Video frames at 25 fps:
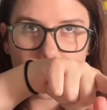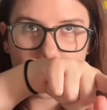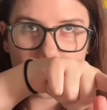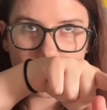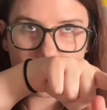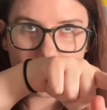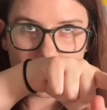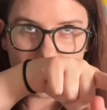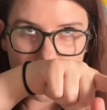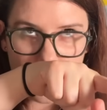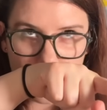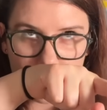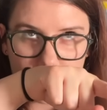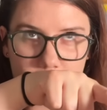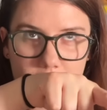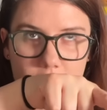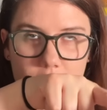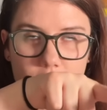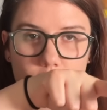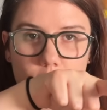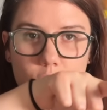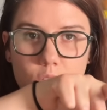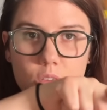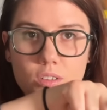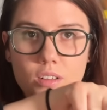
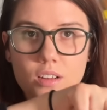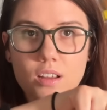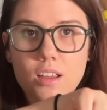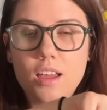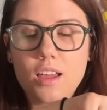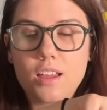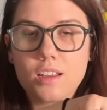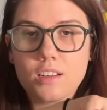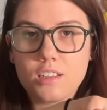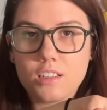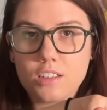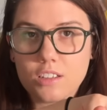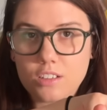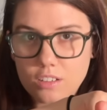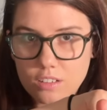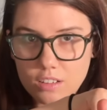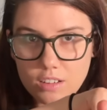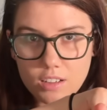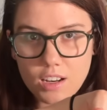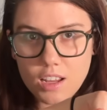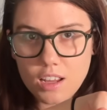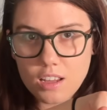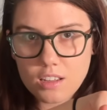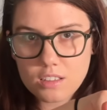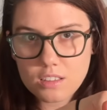Neptune, and
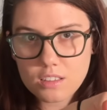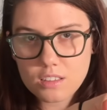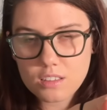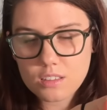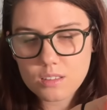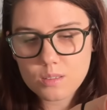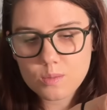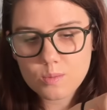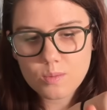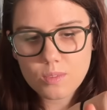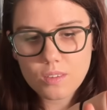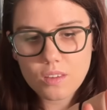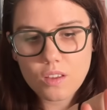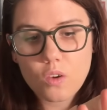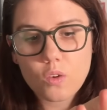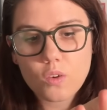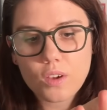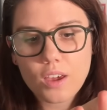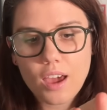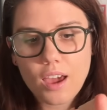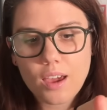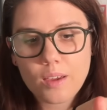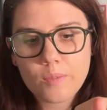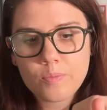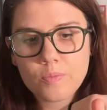Uranus.
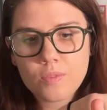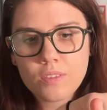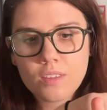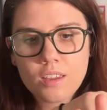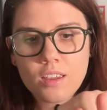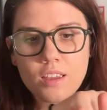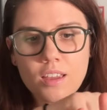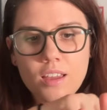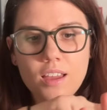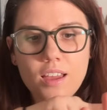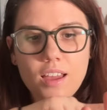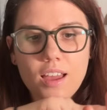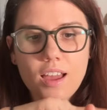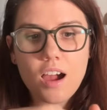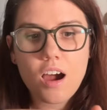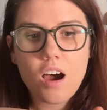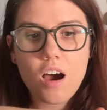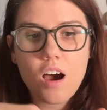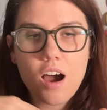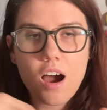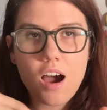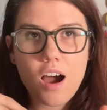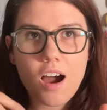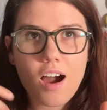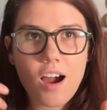Okay.
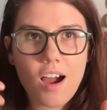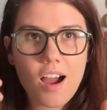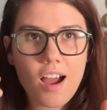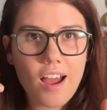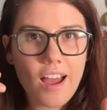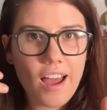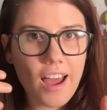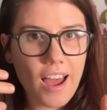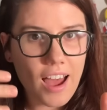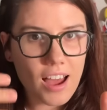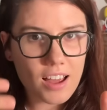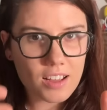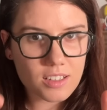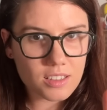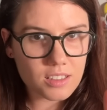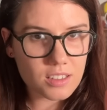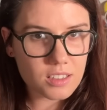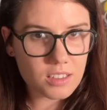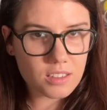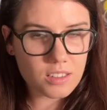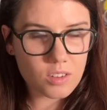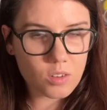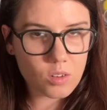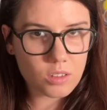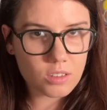As
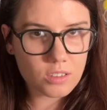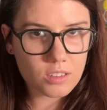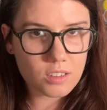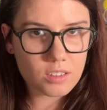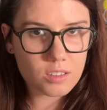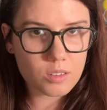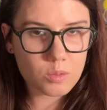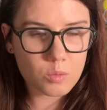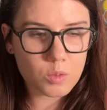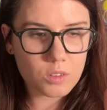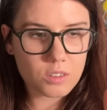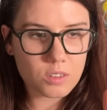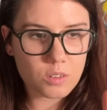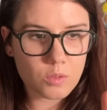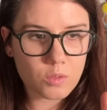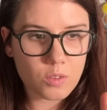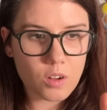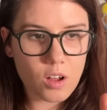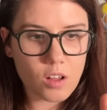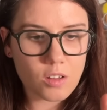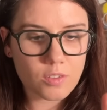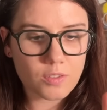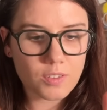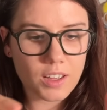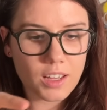the solar system was
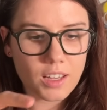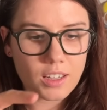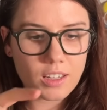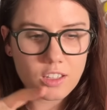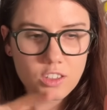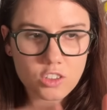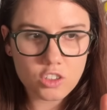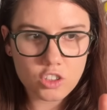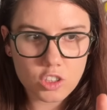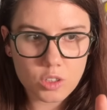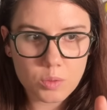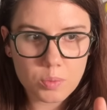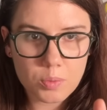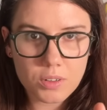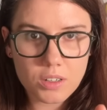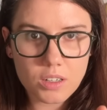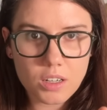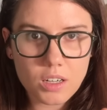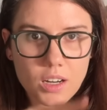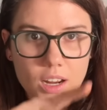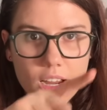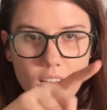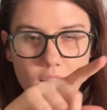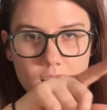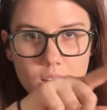evolving,
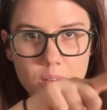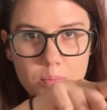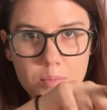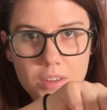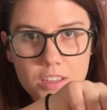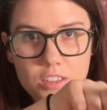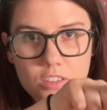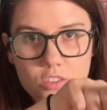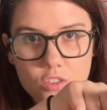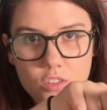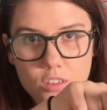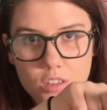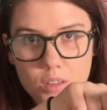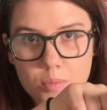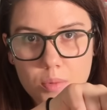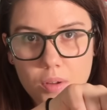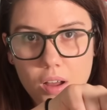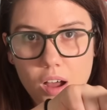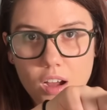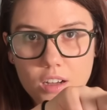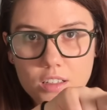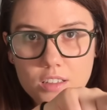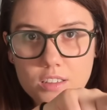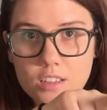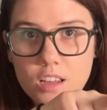Jupiter and the mystery
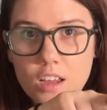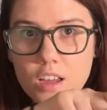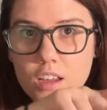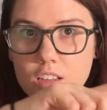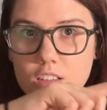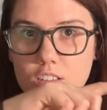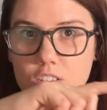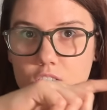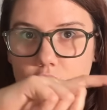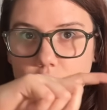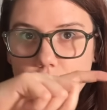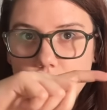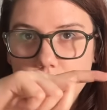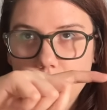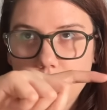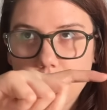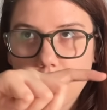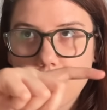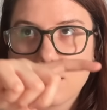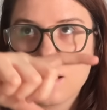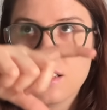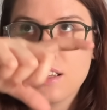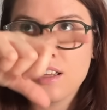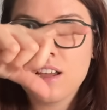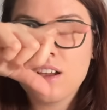box
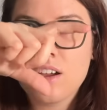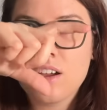started